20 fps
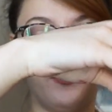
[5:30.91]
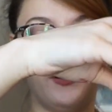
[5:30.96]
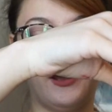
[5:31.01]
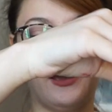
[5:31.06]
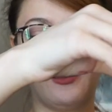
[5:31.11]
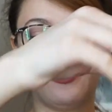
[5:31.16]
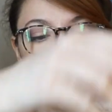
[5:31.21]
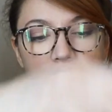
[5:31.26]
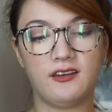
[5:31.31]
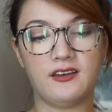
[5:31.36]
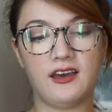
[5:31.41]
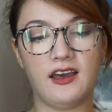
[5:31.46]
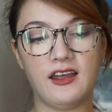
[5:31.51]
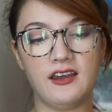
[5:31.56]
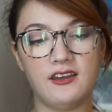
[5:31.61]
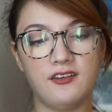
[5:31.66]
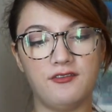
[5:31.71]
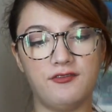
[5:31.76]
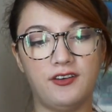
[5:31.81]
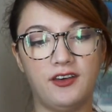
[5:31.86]
but I
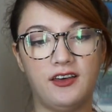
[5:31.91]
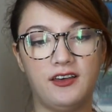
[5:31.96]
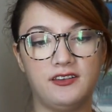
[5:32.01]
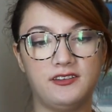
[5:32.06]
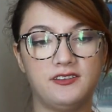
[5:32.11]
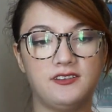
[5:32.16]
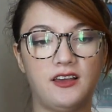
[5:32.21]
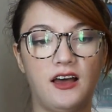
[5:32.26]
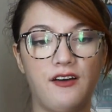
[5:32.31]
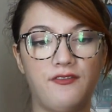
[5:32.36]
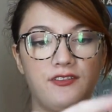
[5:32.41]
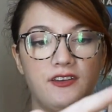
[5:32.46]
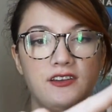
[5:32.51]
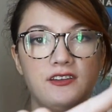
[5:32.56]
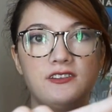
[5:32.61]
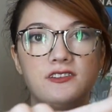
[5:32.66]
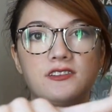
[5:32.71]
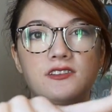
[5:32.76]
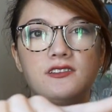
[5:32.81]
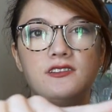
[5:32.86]
kind of
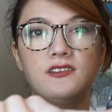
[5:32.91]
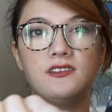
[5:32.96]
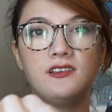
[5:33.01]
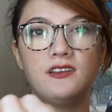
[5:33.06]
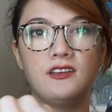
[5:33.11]
softened